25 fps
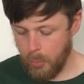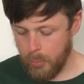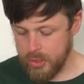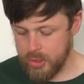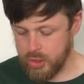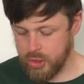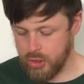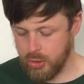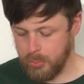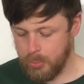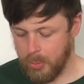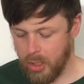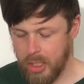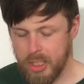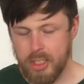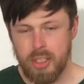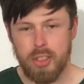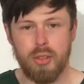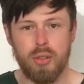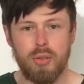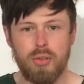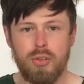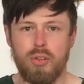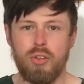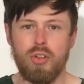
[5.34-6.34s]
which you might
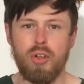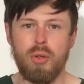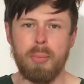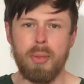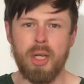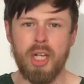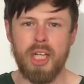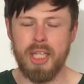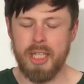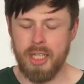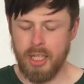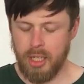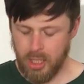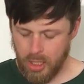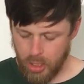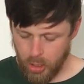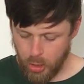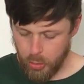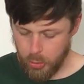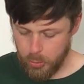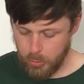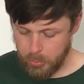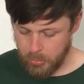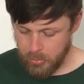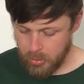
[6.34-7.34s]
use on your bike at
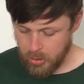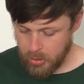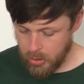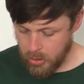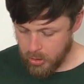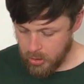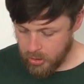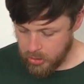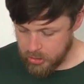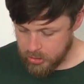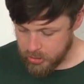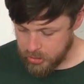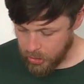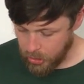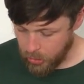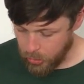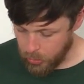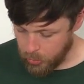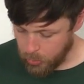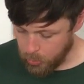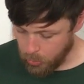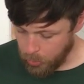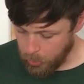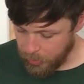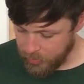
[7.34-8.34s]
home.
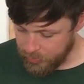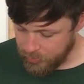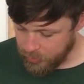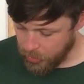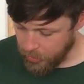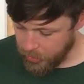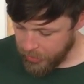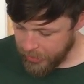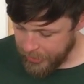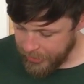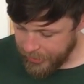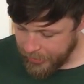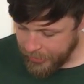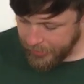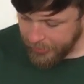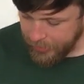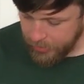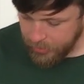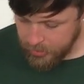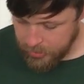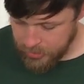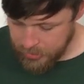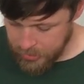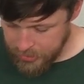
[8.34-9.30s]
So what we've got here